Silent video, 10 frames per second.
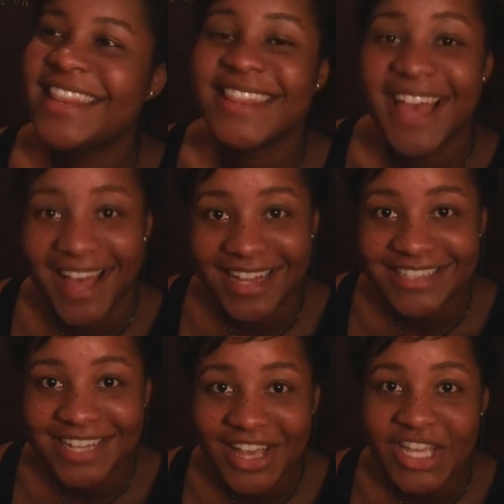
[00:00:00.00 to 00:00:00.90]

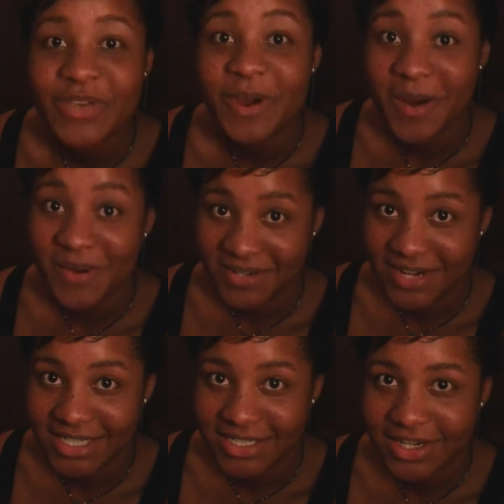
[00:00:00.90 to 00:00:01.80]
that you are a One
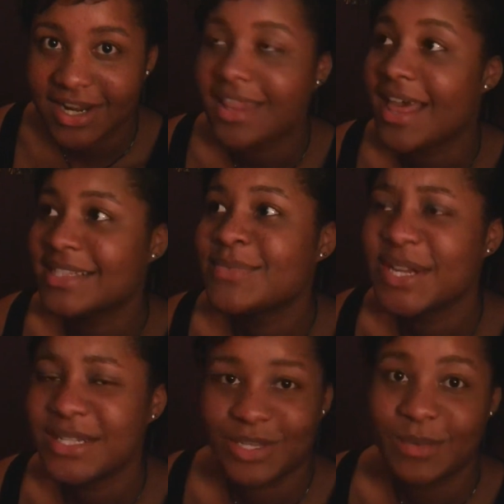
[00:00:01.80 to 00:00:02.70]
Directioner, and that's
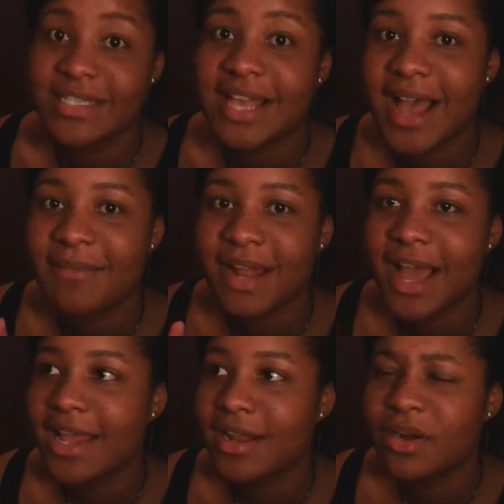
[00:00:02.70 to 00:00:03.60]
weird too because I'm
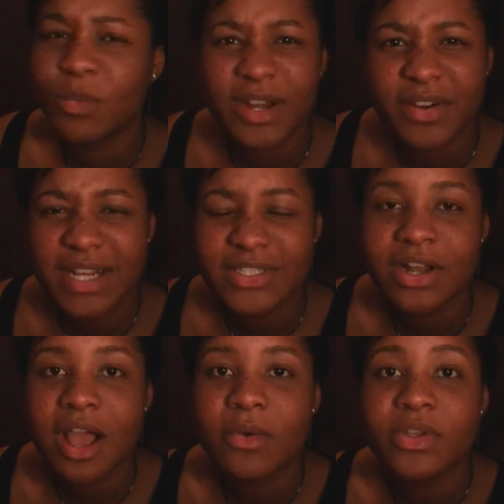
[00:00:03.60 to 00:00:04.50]
not a One
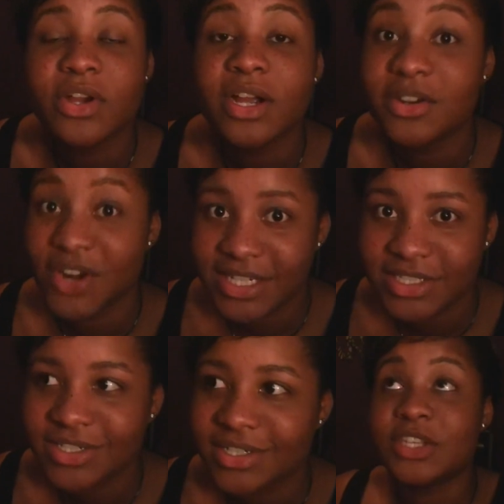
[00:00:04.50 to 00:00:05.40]
Directioner now. You're a
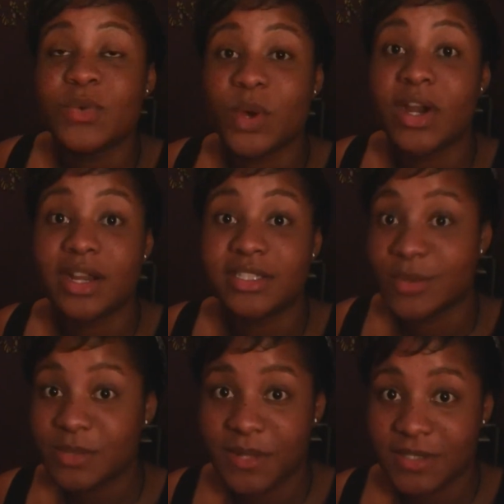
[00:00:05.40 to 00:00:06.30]
Directioner. You were a
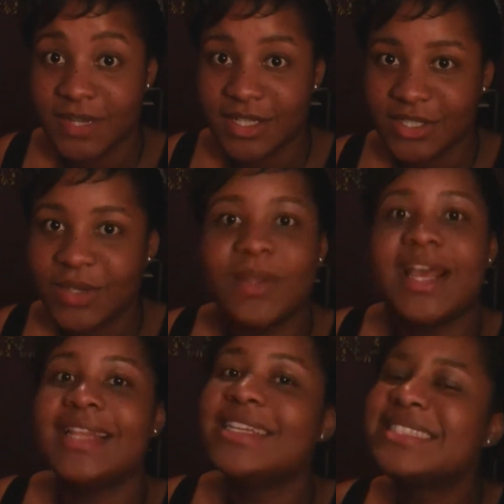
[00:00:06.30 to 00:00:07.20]
Jonas Brothers fan too, and
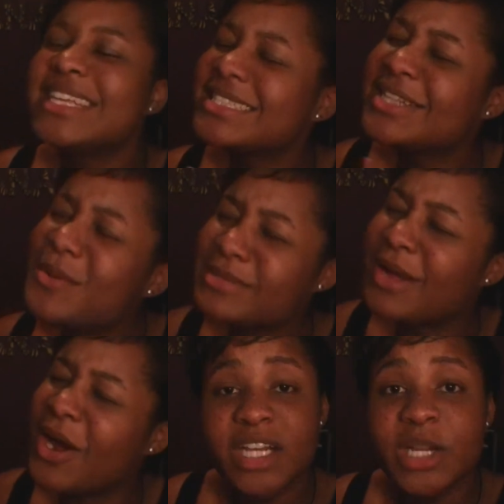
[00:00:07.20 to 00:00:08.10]
that sticks close to
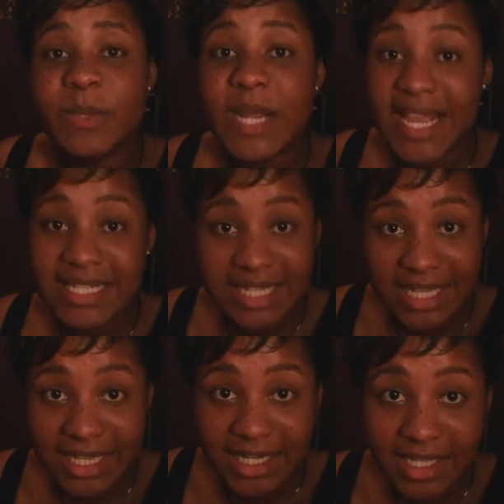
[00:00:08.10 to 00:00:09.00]
my heart. Number
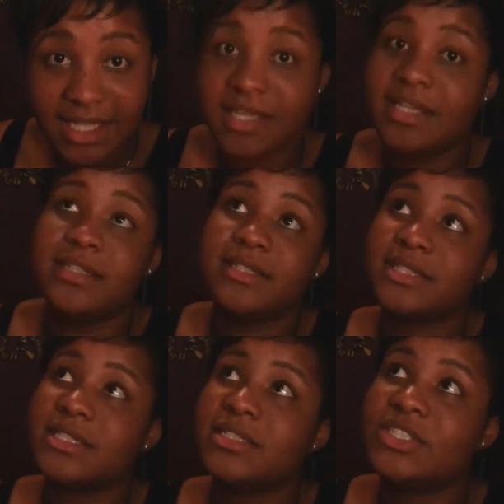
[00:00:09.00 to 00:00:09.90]
18
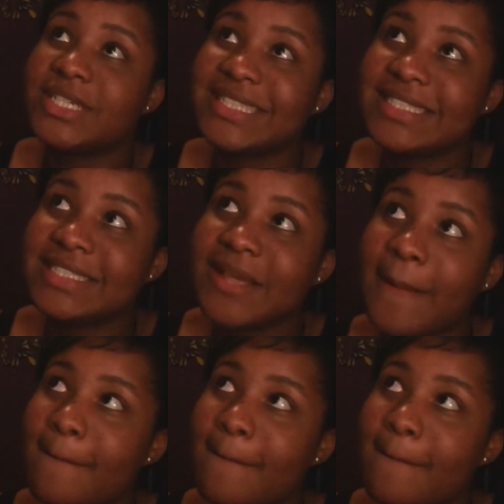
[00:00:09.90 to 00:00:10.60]
is just,